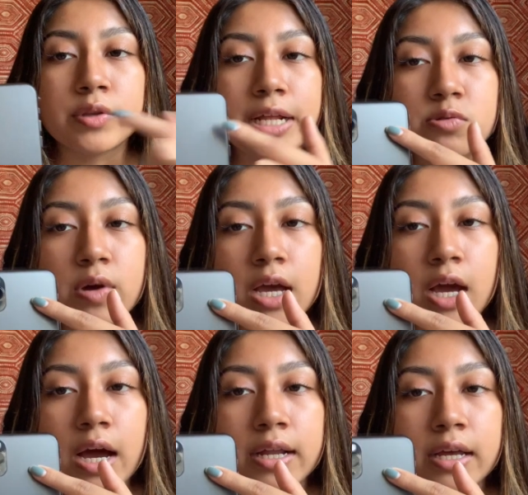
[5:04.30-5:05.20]
that's why I
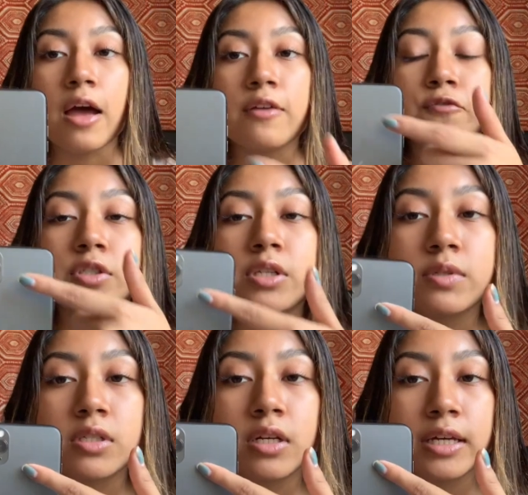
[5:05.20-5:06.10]
got it. At first I
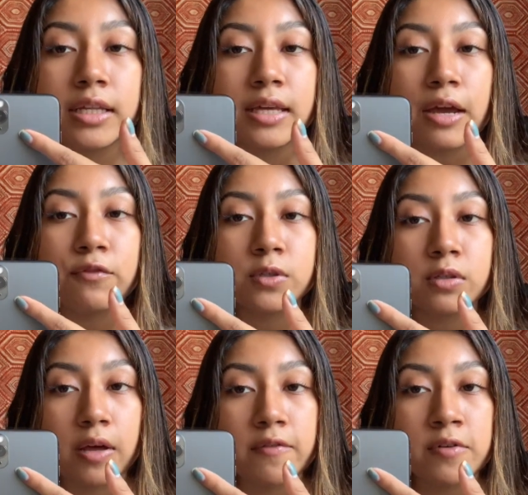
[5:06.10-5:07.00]
was gonna get the iPhone
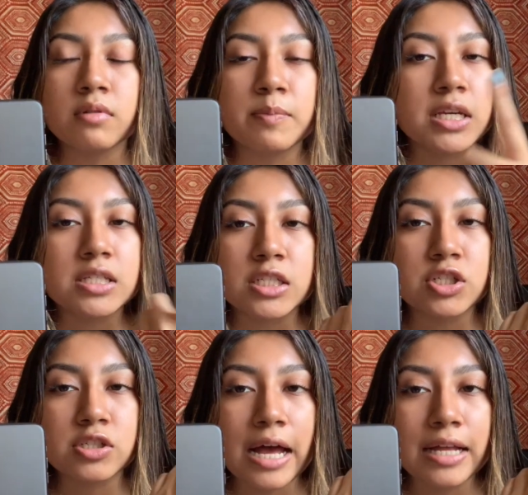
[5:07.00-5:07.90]
11 because it
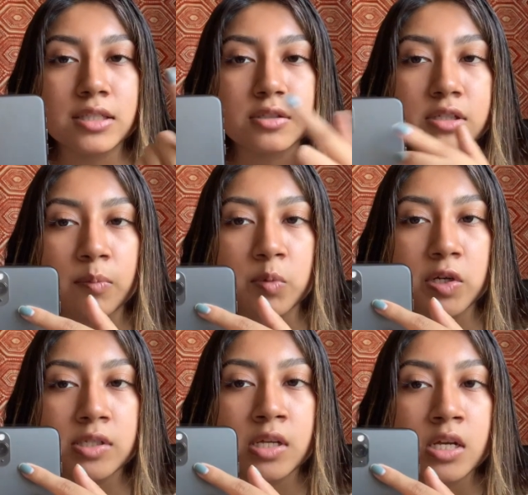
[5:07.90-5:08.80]
just had 2
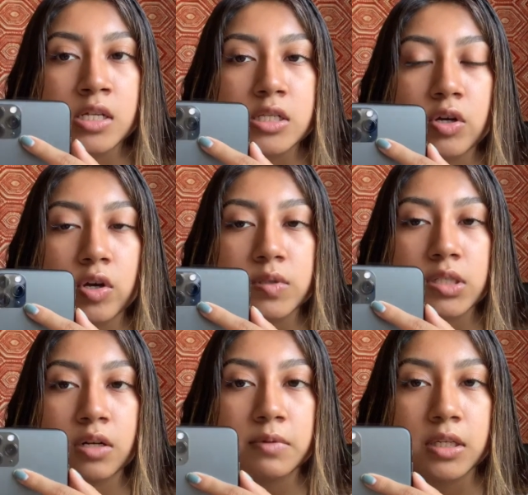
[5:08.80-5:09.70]
cameras, so it was
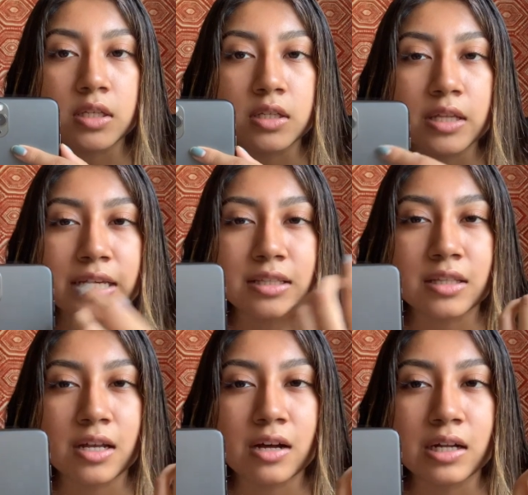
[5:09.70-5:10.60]
gonna be like
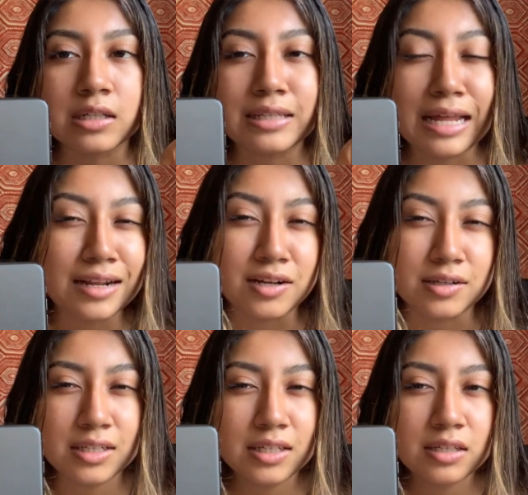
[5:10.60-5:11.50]
not that
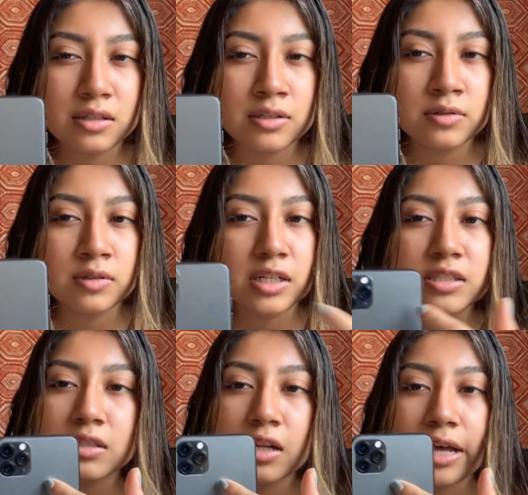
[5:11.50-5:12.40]
ugly, you know. It
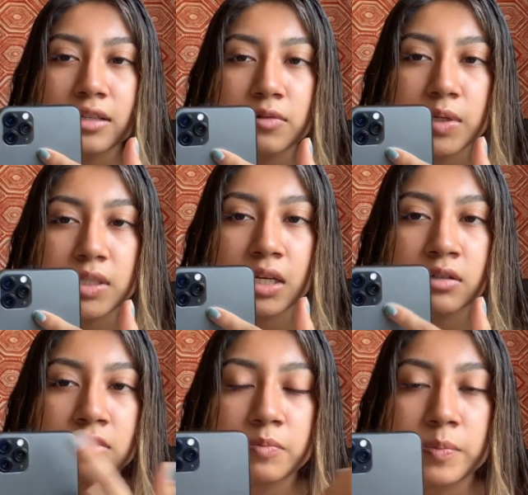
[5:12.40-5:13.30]
still had the
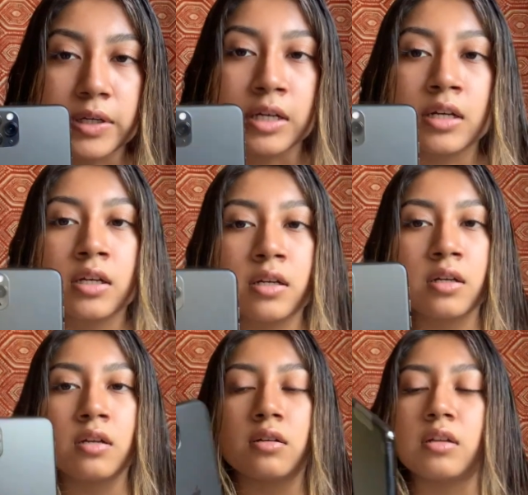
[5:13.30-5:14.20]
rectangle, but
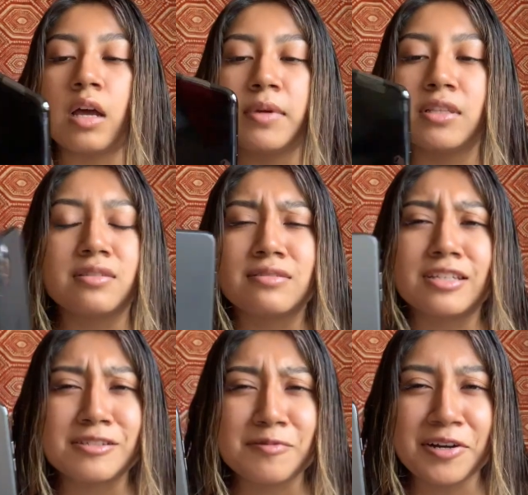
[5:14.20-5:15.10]
I mean the
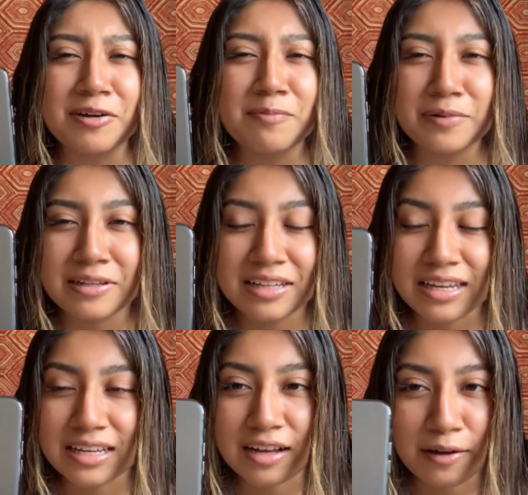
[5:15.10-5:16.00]
square, but like